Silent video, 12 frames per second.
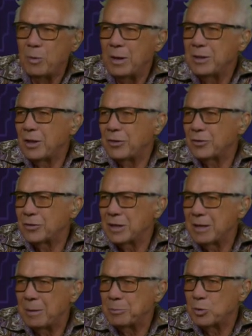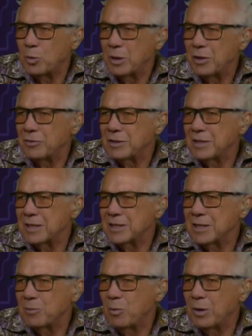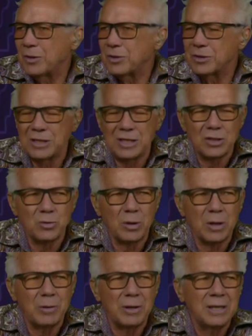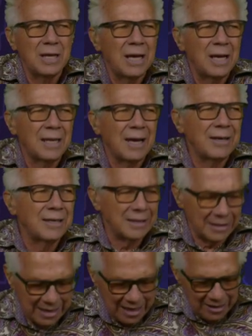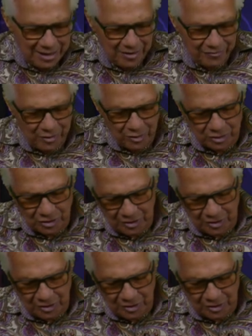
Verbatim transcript: The 30-year up 23 ticks at 113.21. Now you get the 10-year, folks.